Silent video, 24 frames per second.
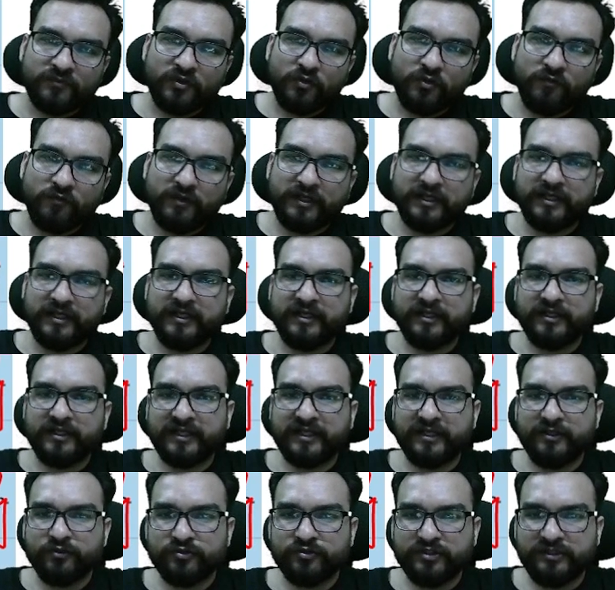Over here,
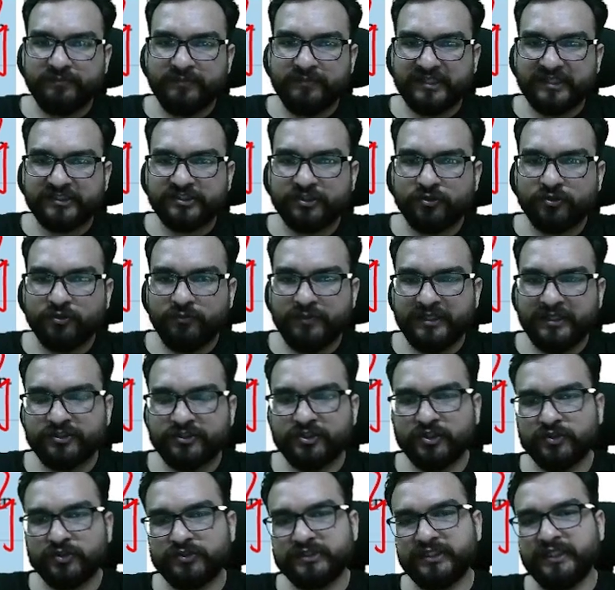can you see Mexico,
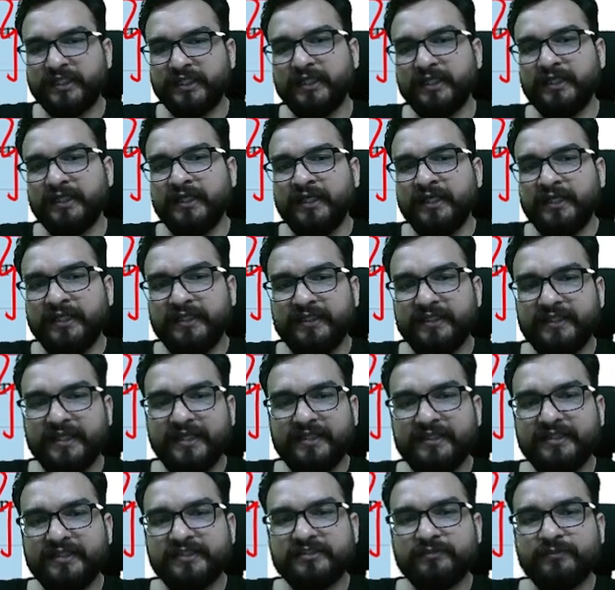Mexico City.
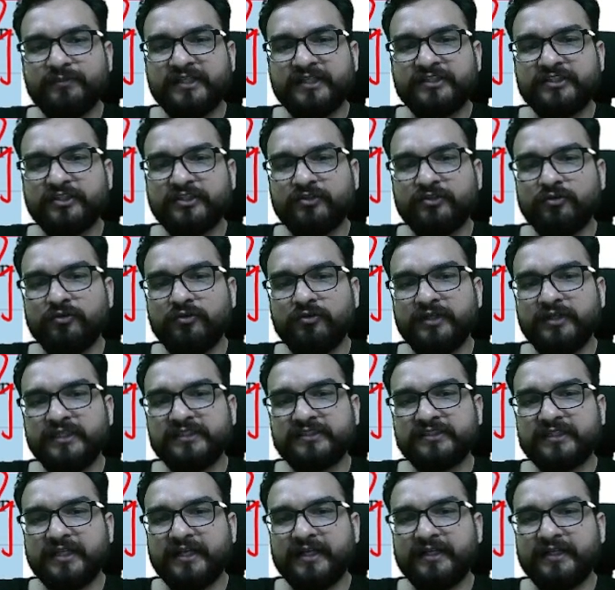Then this Mexico
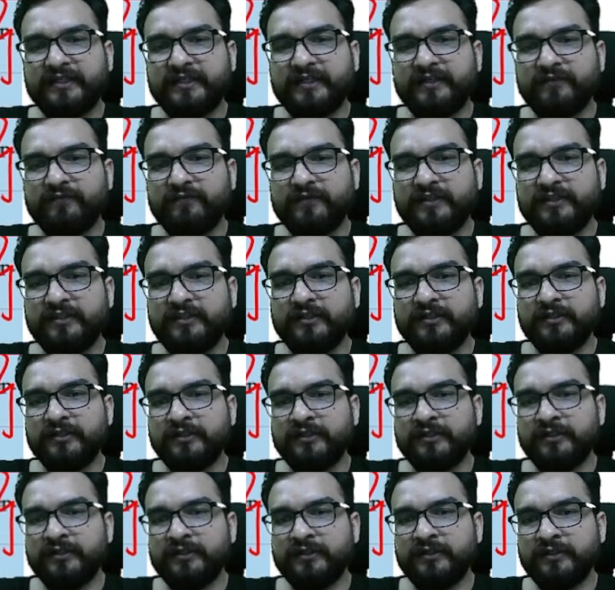is connected with
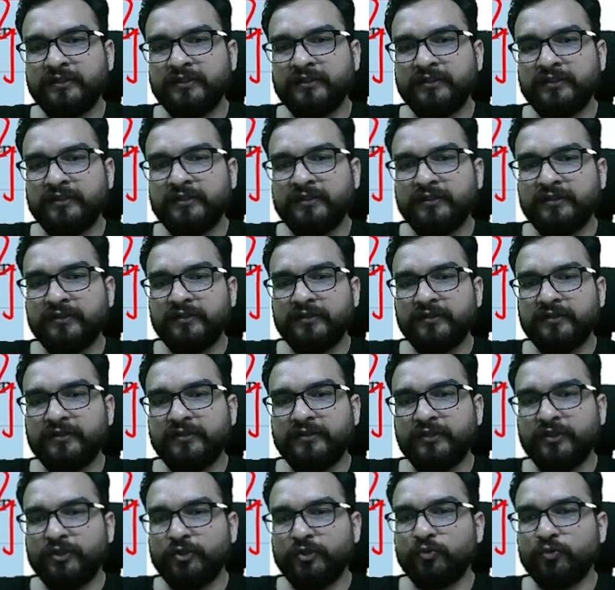
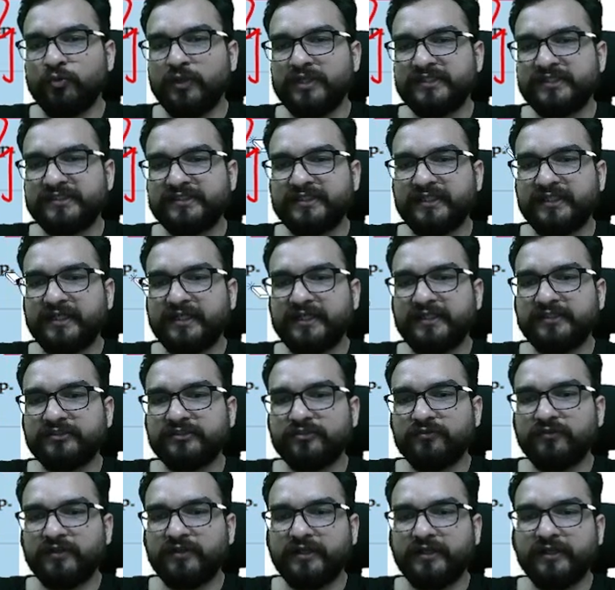USA, guys,
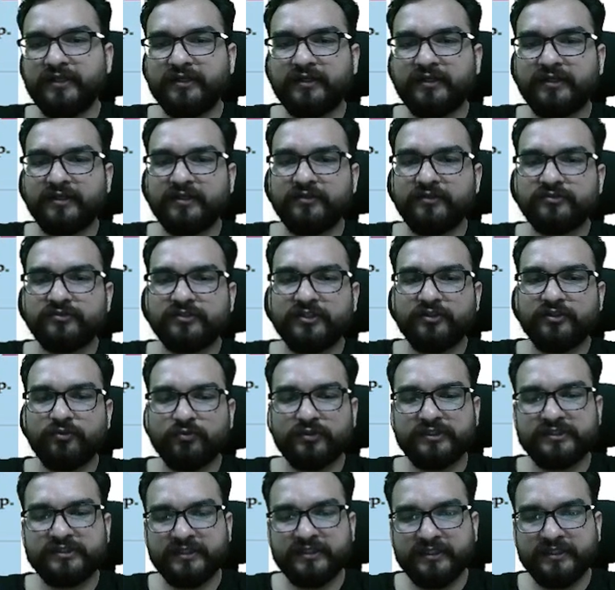over here. Can you see
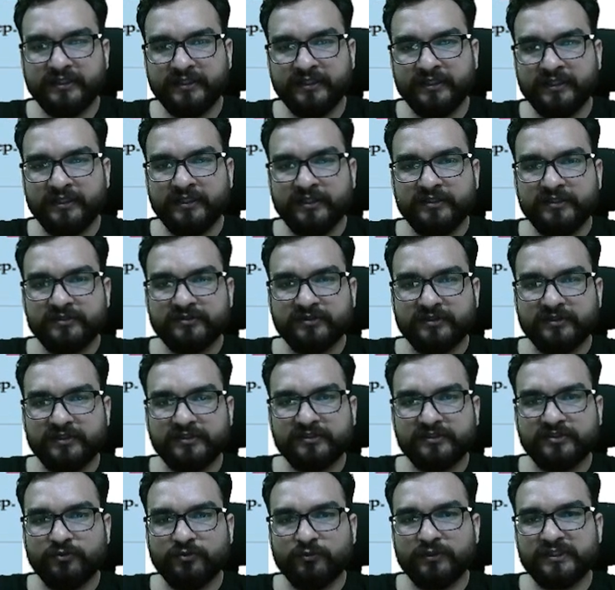USA? So
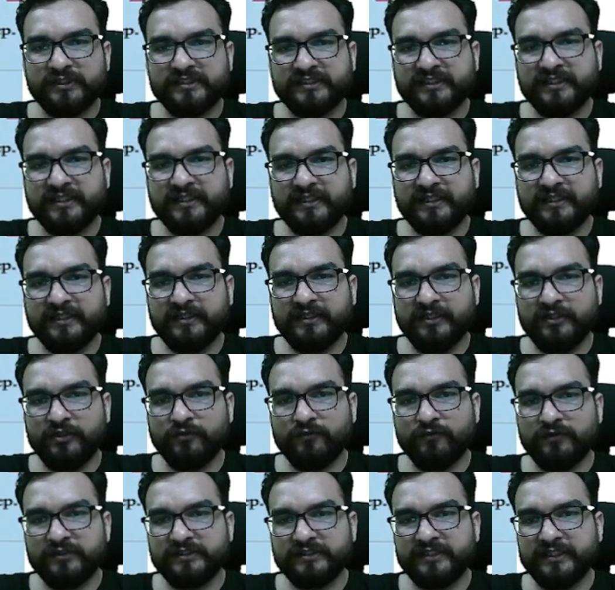this USA you
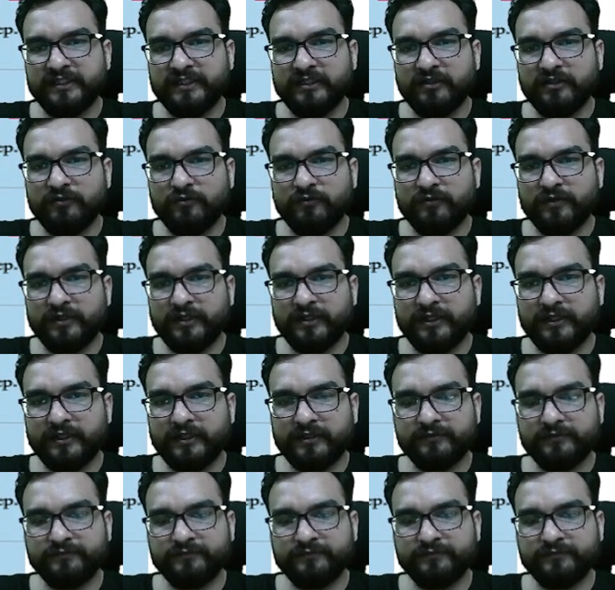will see now over here.